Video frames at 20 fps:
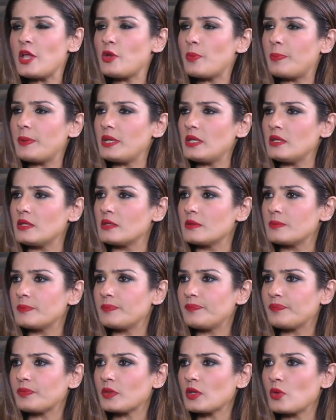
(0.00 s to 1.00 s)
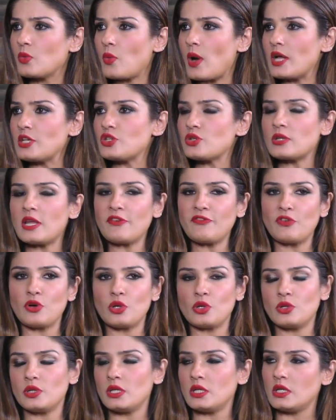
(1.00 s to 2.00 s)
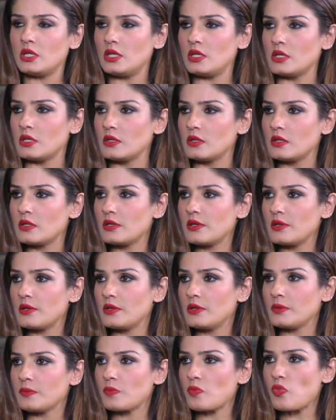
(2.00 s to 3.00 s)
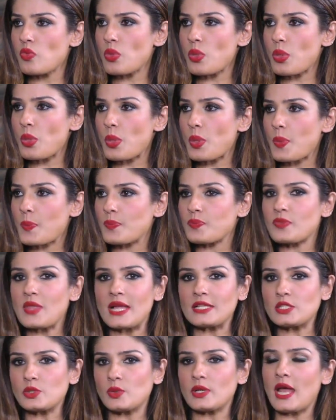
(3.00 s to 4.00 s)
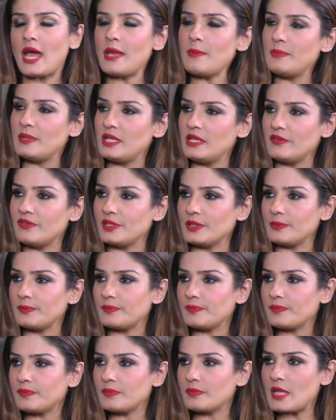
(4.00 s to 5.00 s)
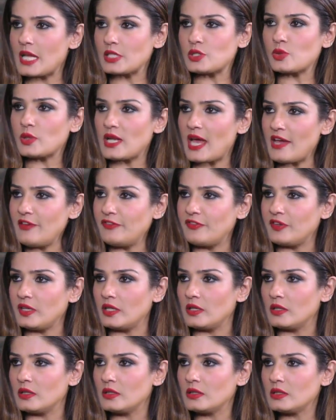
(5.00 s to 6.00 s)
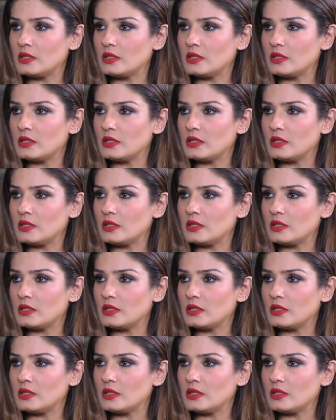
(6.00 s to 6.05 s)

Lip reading: opinion. Why should I follow a herd? That's what I believe in. That's what I feel.